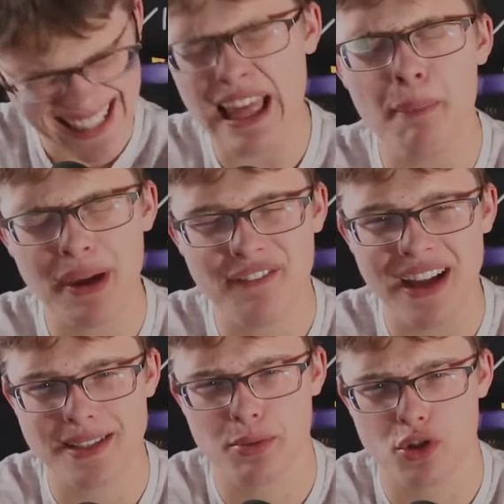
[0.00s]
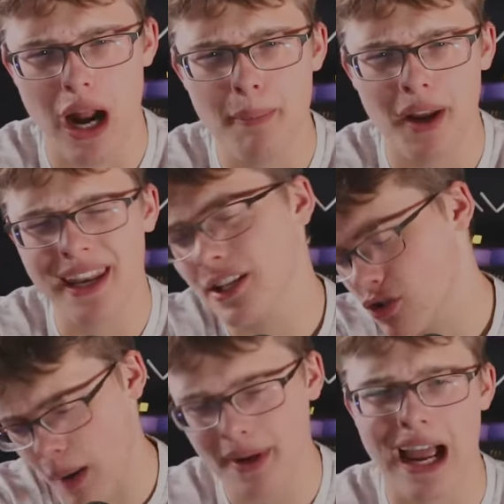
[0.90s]
that big fat subscribe button and
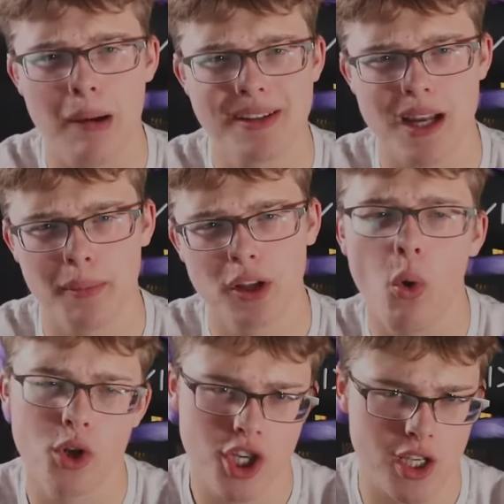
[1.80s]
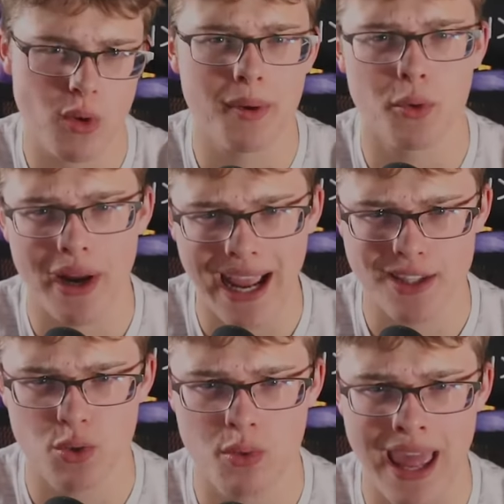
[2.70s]
drop a comment down below what you guys want me to react
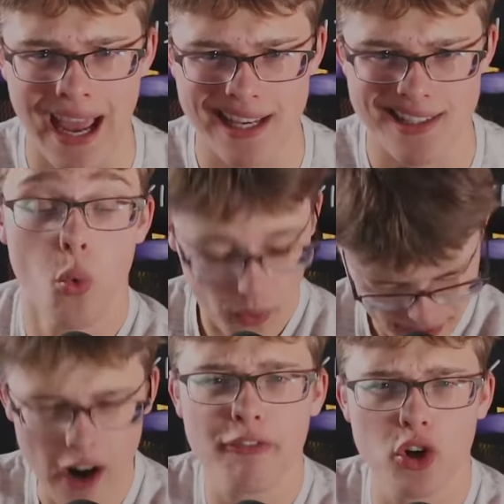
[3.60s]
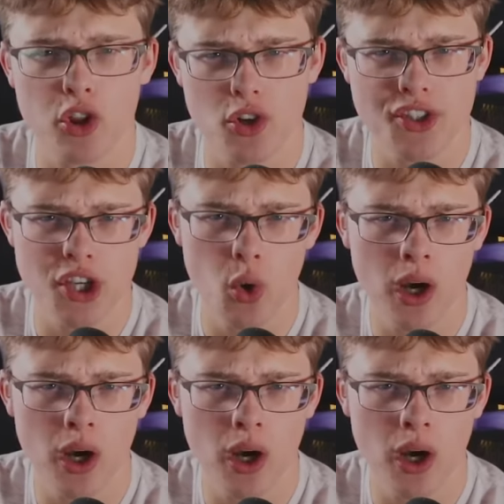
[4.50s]
to next. Without further ado,